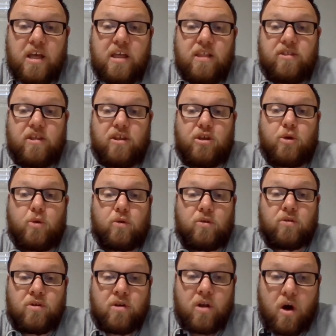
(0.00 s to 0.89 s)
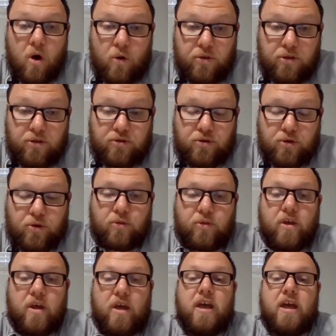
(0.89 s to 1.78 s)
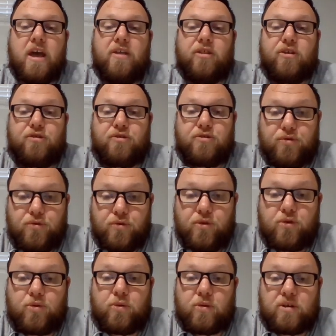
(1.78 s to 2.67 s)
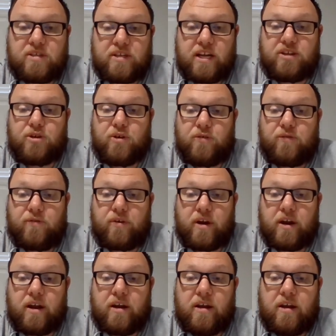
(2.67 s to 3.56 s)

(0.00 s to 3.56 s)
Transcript: Then you will know the truth, and the truth will set you free.